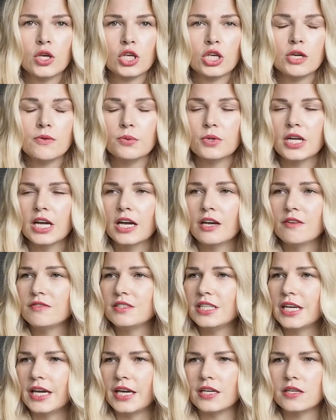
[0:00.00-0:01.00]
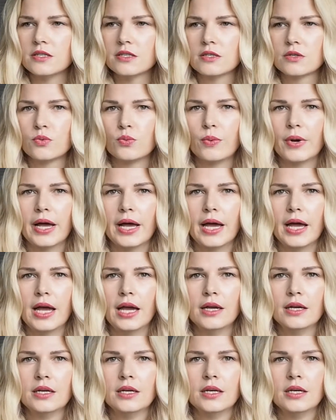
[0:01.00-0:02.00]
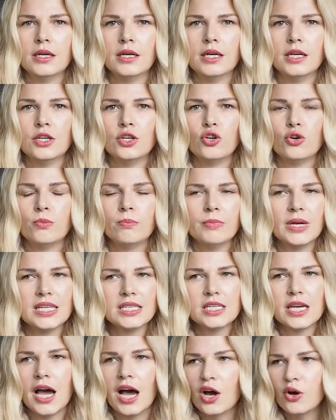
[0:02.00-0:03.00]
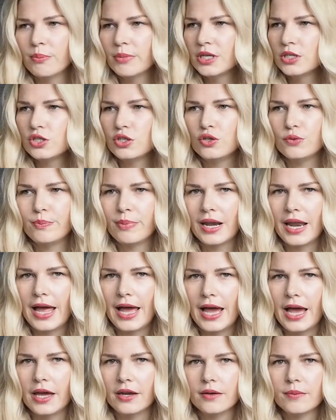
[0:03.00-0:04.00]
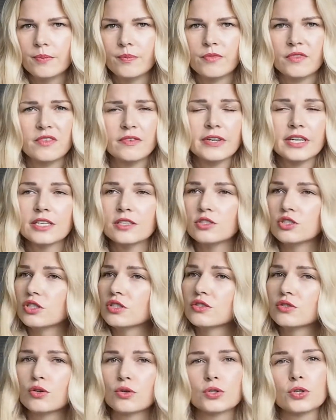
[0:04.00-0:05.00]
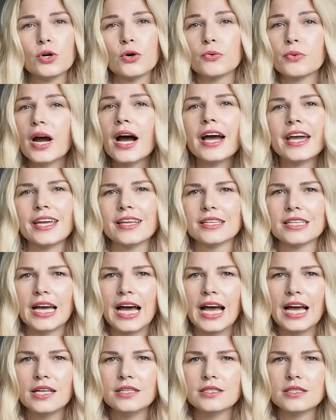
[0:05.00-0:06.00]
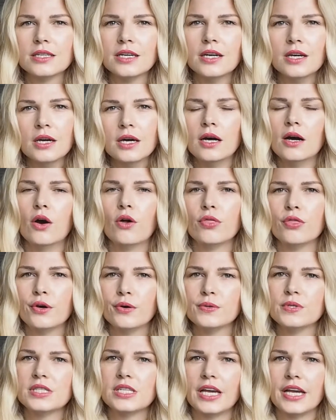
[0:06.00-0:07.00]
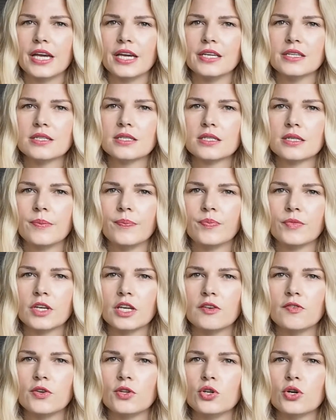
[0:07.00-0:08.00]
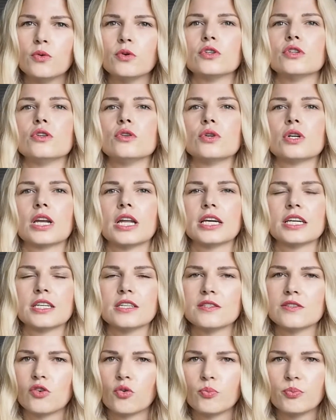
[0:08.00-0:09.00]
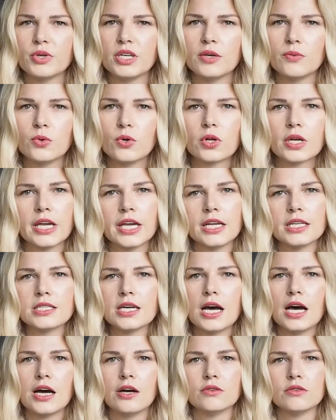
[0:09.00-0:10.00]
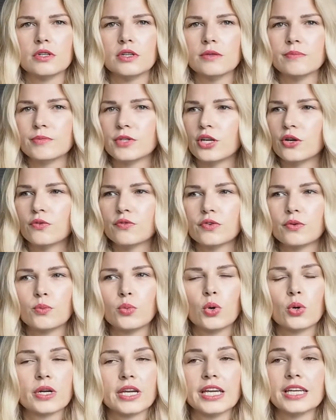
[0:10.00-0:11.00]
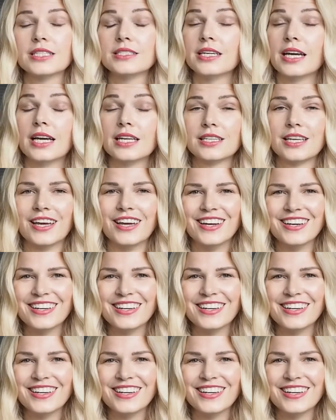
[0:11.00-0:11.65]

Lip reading: you would have days where no matter how much you plan, things just don't go right. And on those days, if you don't want to look like a zombie walking down, you know, from Walking Dead,